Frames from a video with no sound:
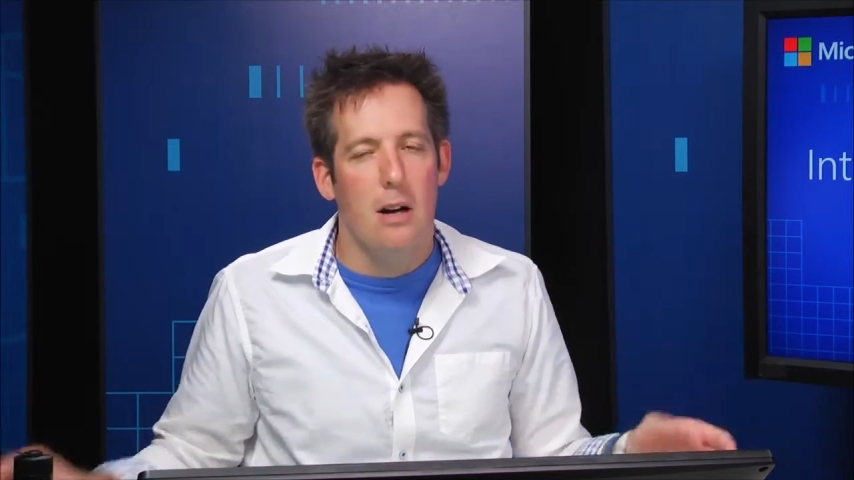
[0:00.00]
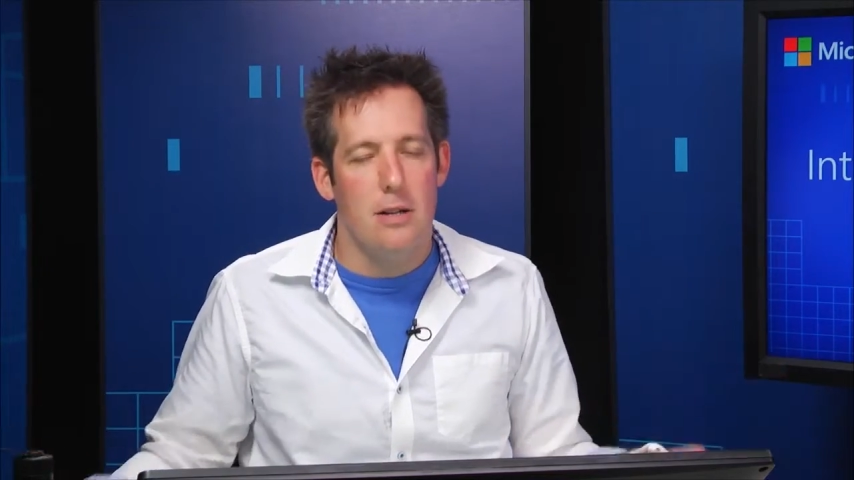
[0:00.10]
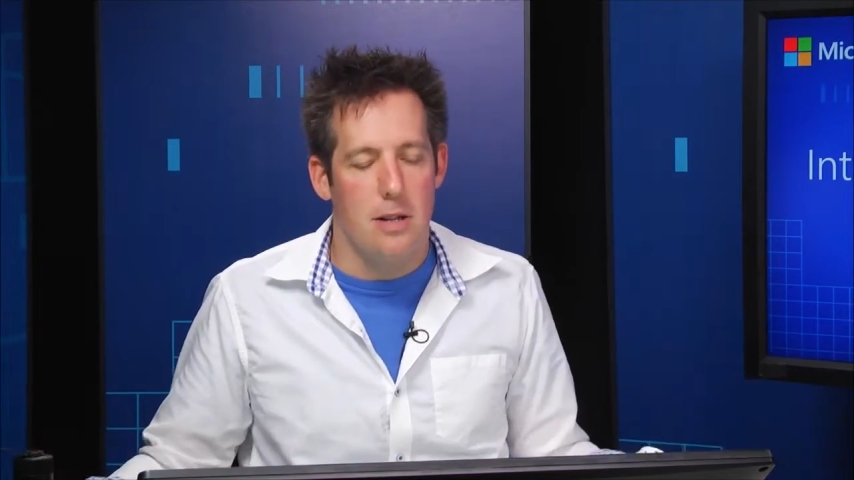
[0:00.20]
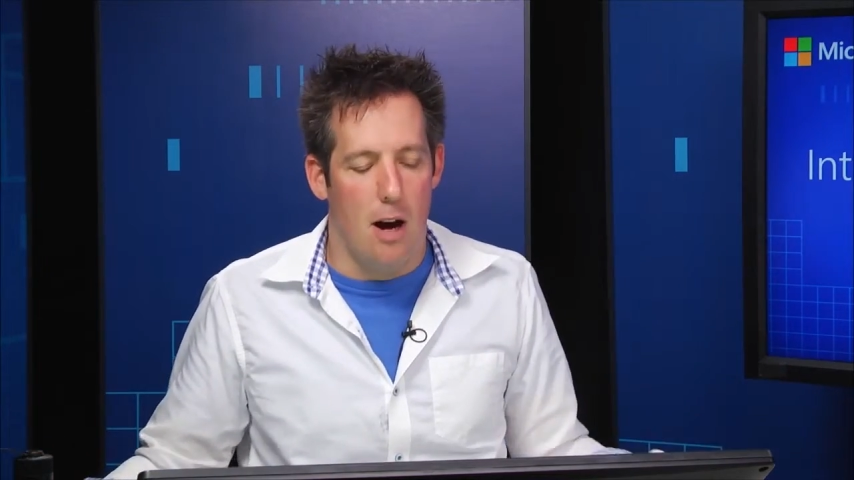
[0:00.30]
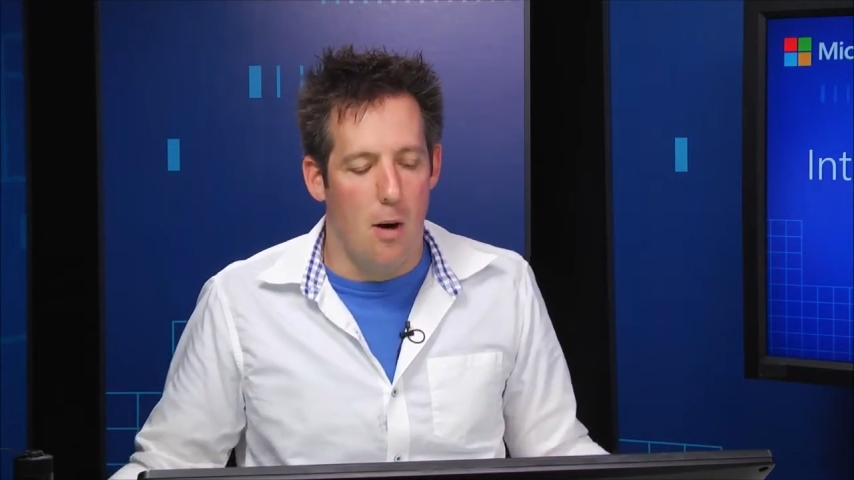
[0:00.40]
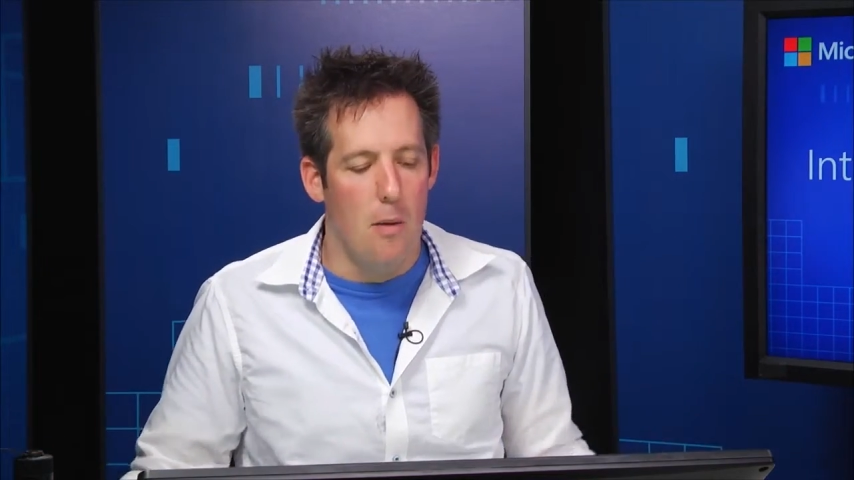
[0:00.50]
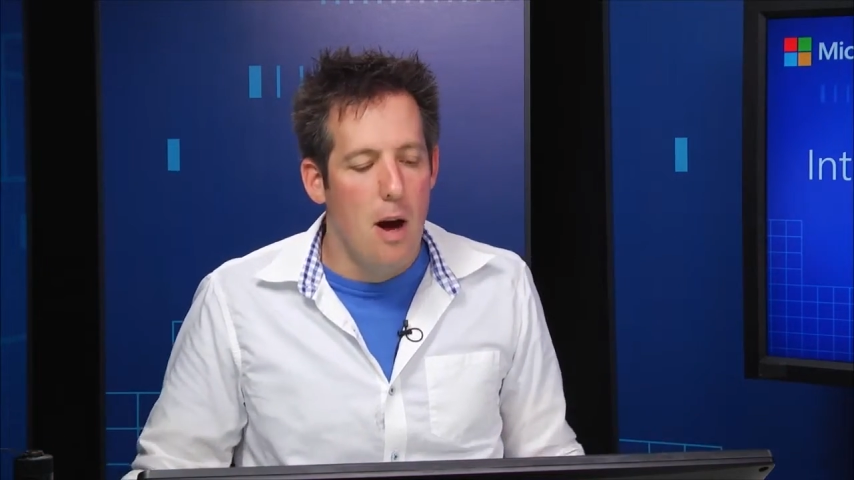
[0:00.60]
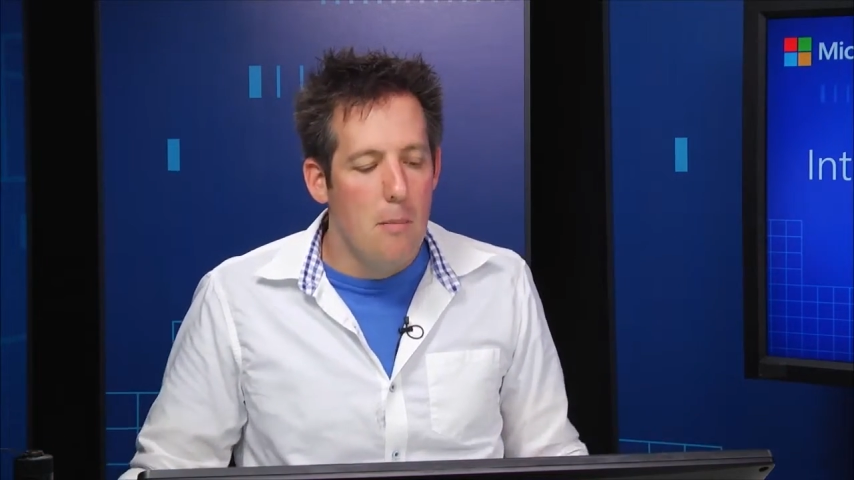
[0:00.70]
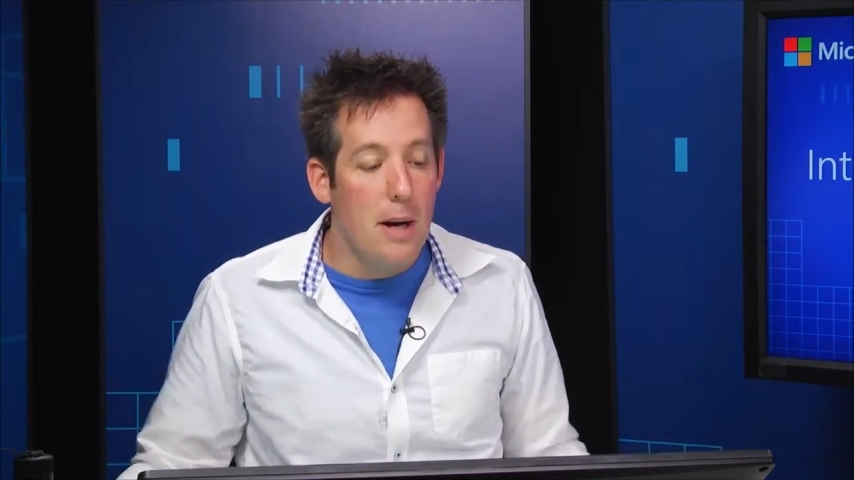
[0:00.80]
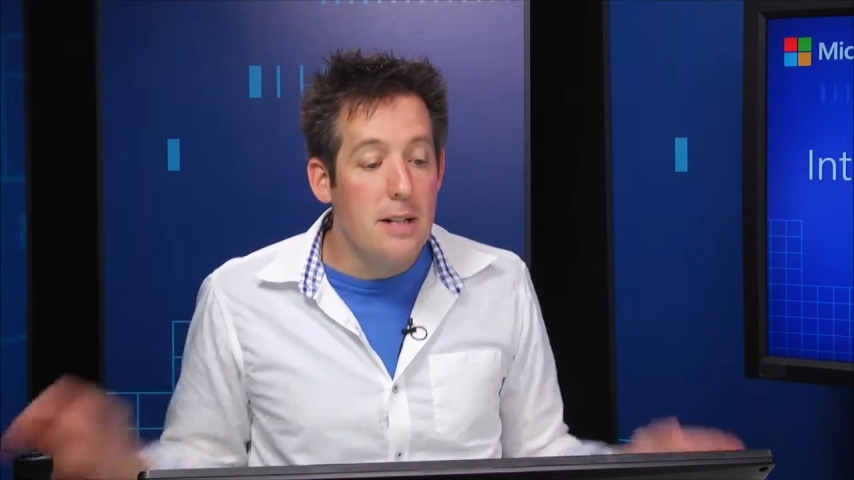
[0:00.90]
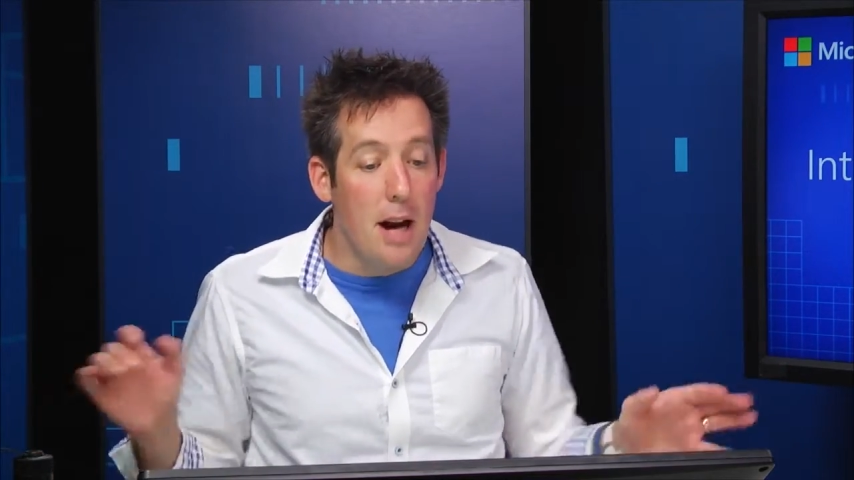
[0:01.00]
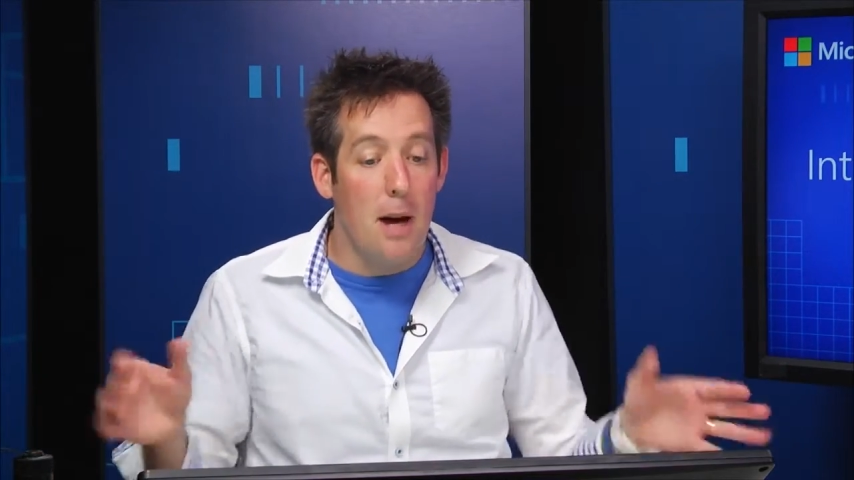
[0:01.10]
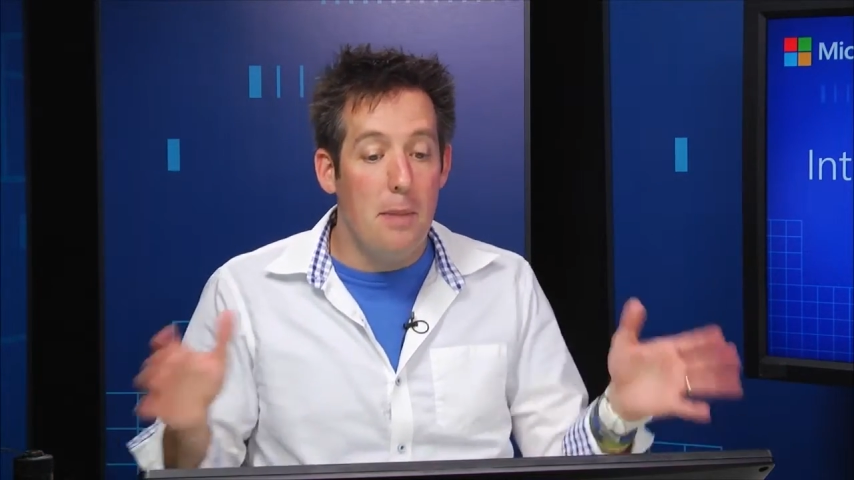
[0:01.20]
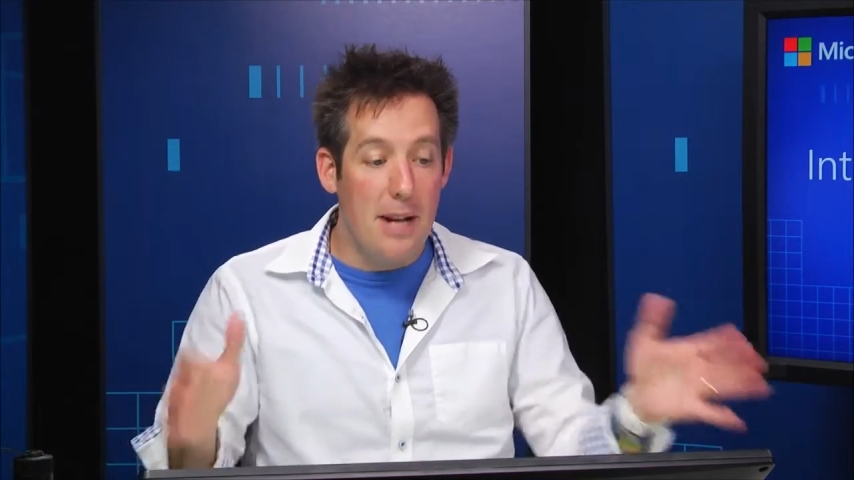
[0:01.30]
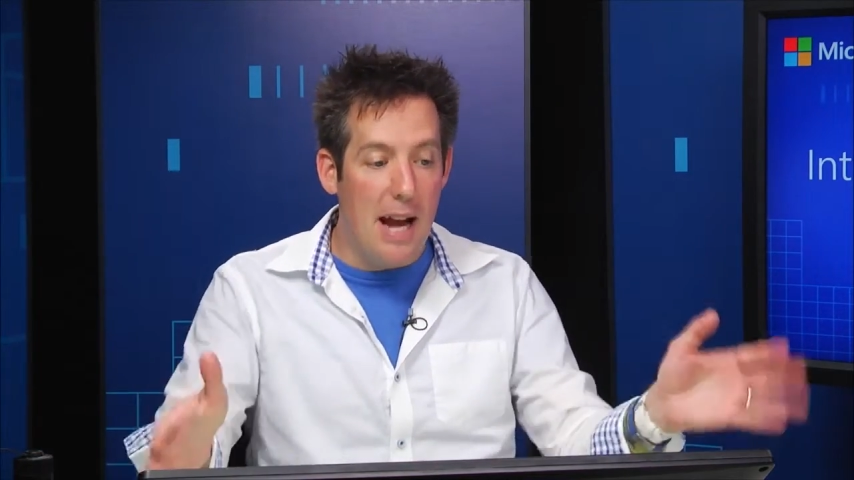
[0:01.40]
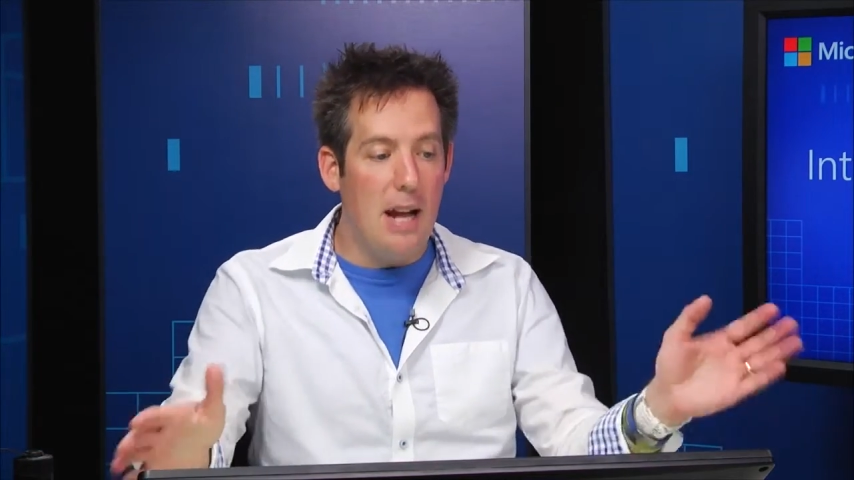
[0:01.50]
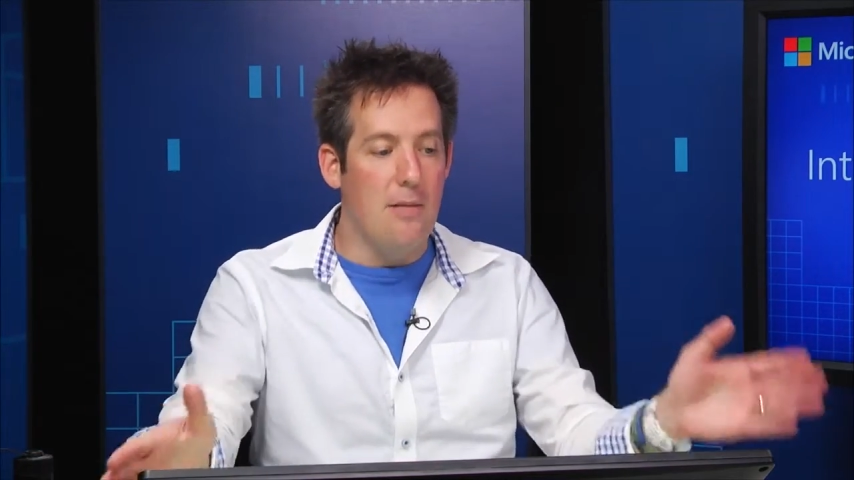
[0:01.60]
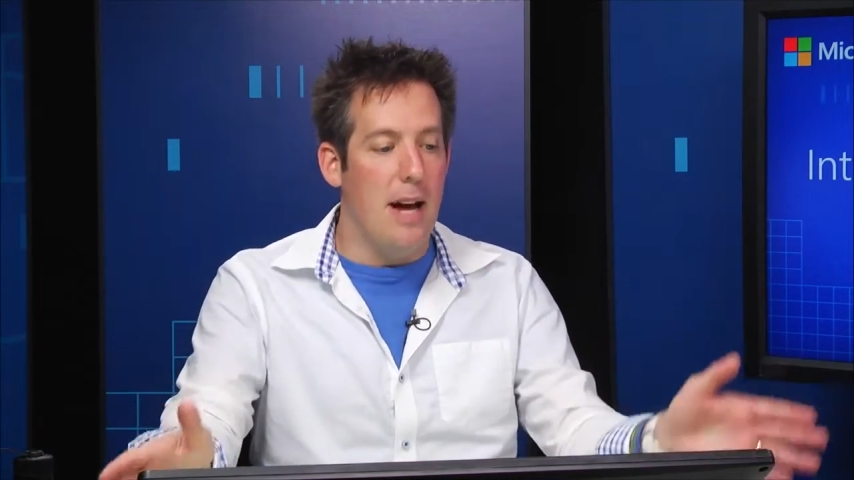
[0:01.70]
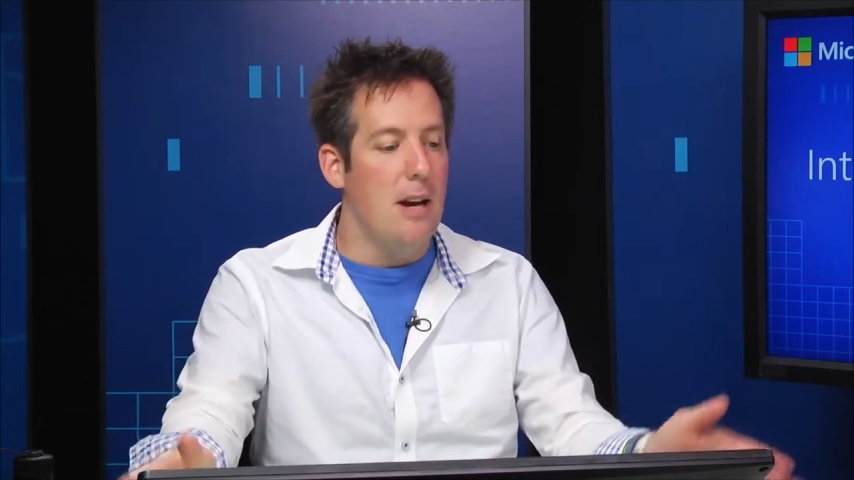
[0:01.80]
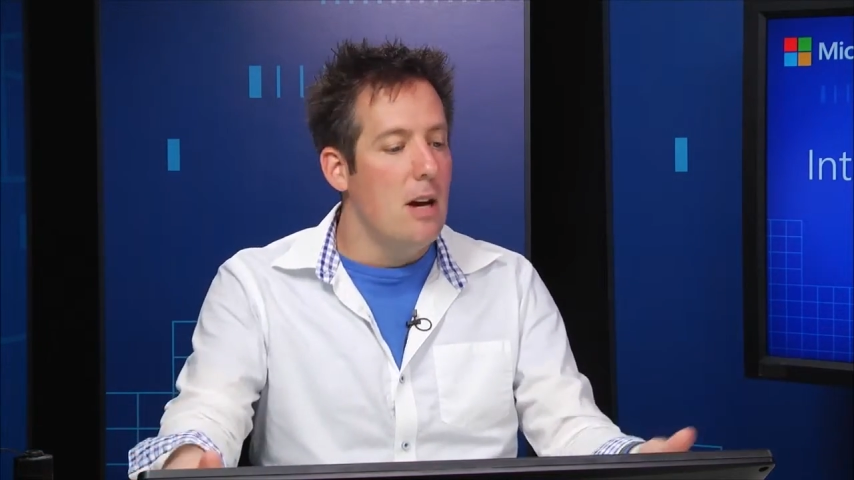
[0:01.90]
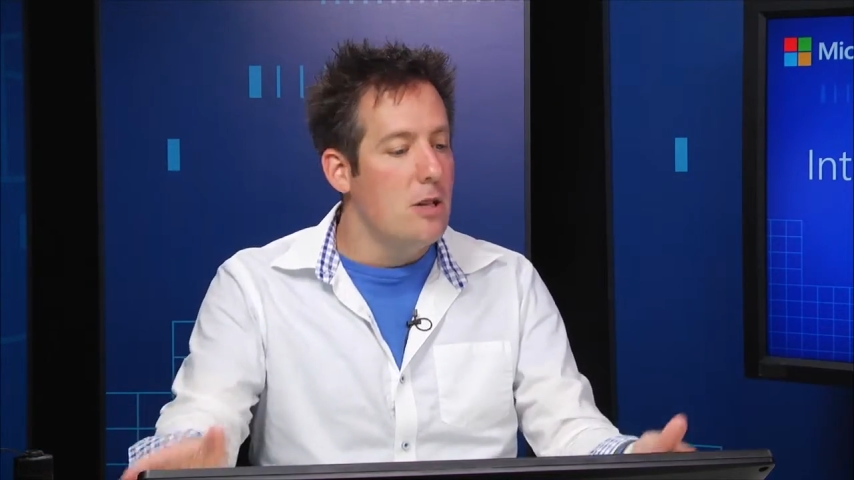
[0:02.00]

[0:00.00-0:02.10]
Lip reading: So, but in any event,